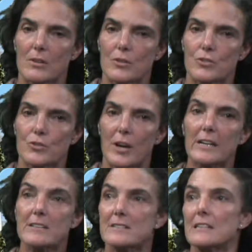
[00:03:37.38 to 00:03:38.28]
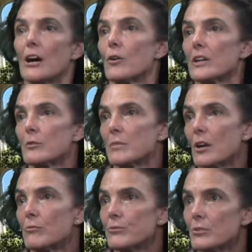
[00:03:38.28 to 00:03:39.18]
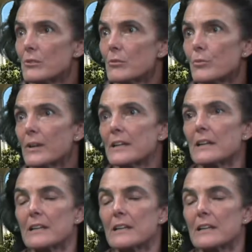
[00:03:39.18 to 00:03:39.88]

trying to see how I can be helpful, right? And